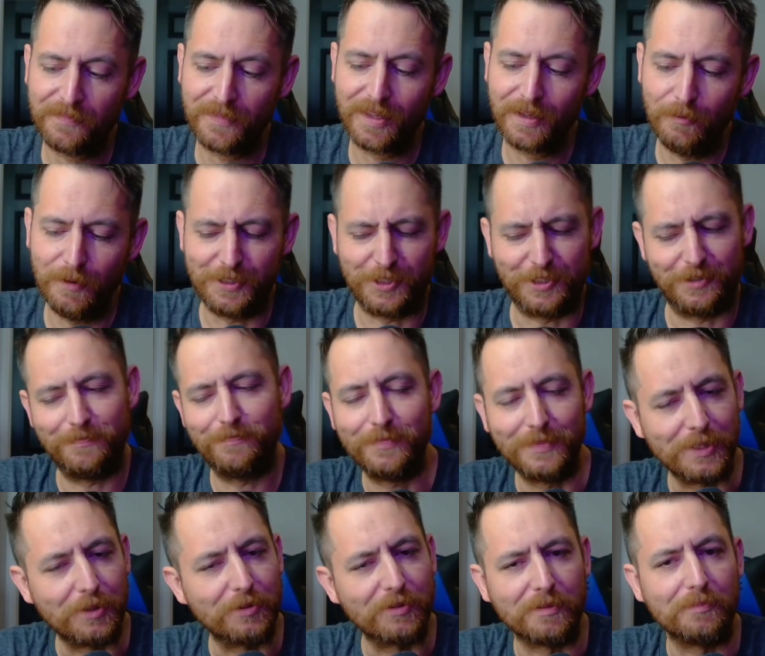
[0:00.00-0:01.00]
which
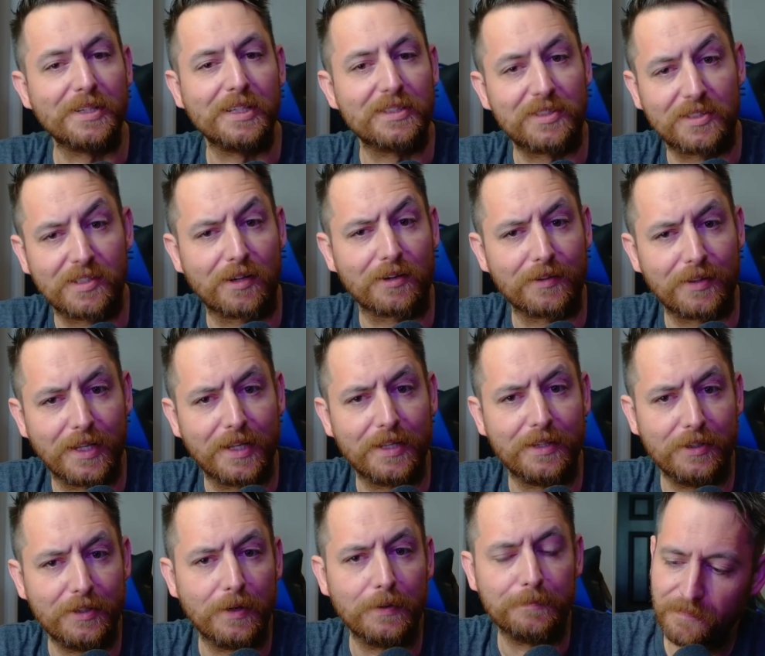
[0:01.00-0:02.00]
you wouldn't be a sucker then,
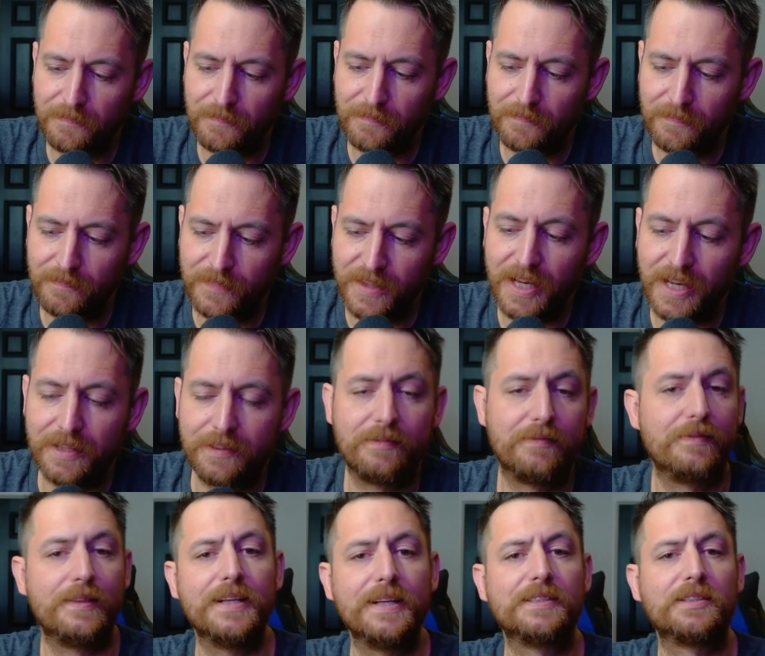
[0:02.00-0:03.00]
you know, then
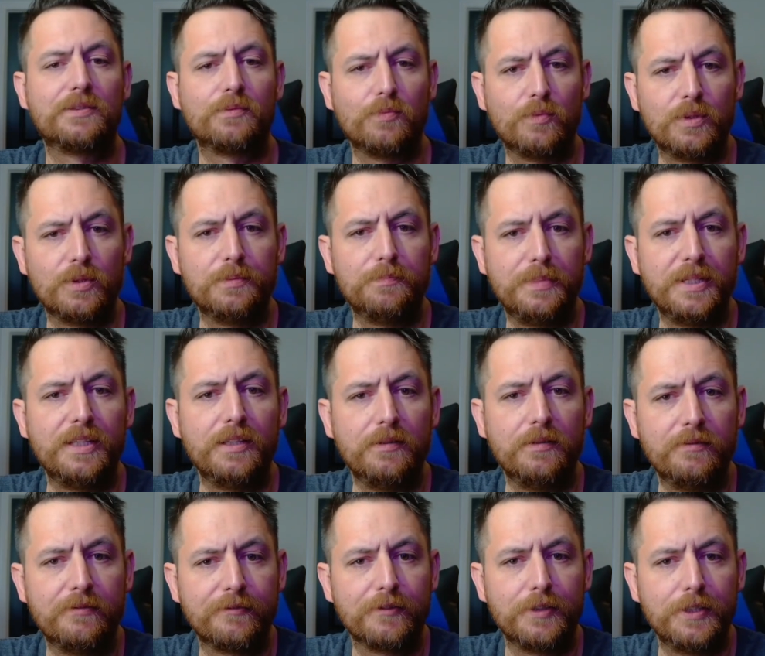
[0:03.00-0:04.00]
this would be
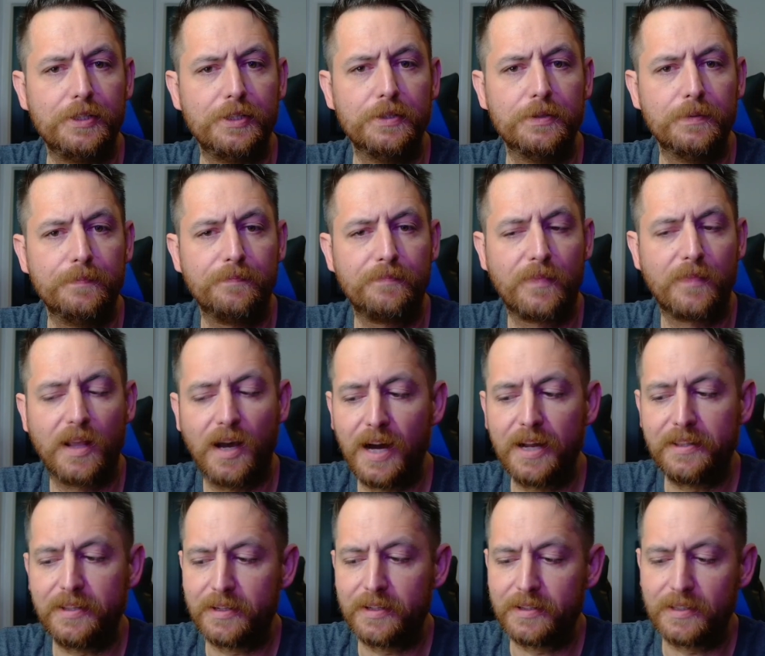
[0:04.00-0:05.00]
for you.
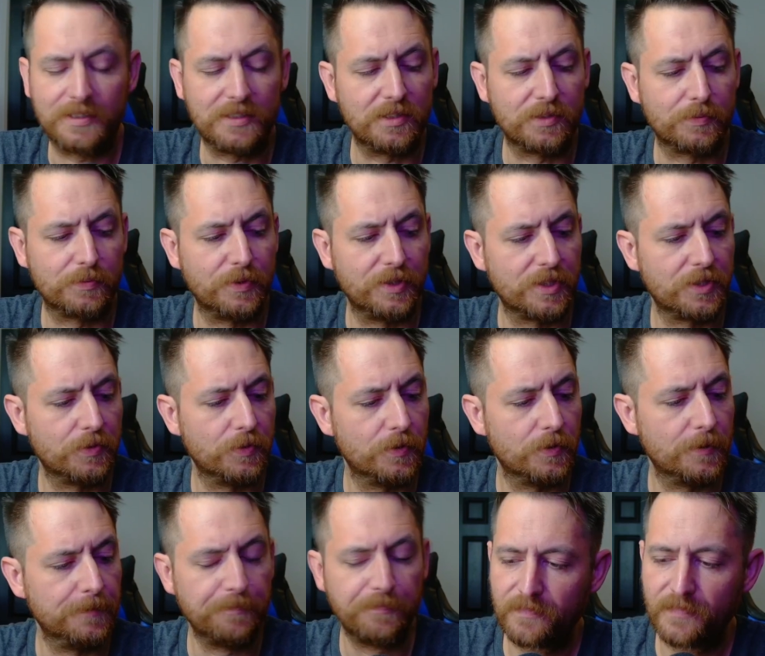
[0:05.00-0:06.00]
I think this is really
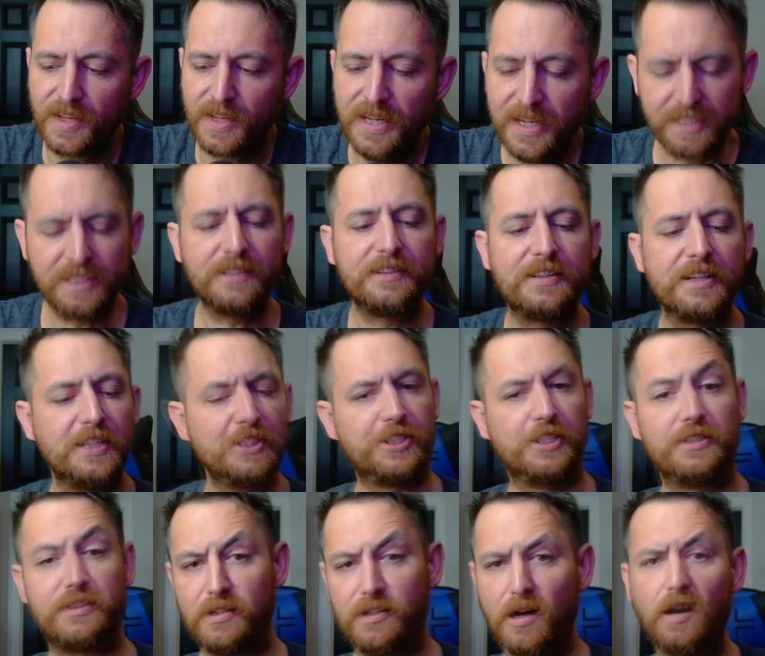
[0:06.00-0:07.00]
cool. In
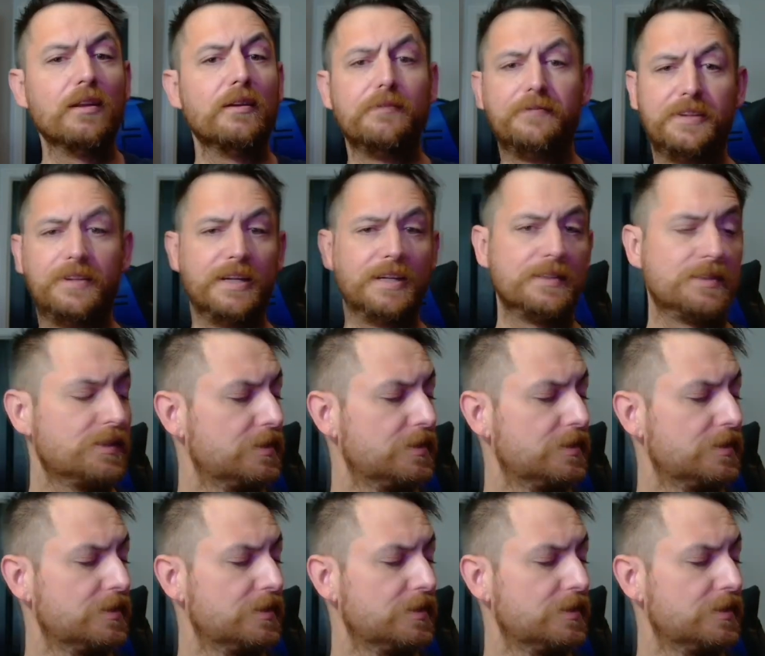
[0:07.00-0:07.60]
addition to all of this,